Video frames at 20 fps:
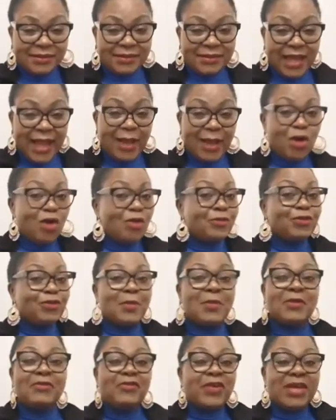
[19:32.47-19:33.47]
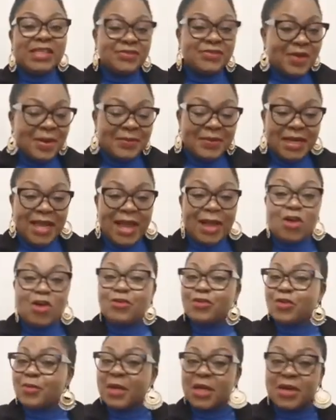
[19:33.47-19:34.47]
I come from a first family. I come
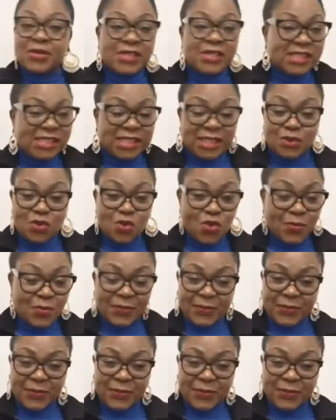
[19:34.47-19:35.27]
from a Christian home.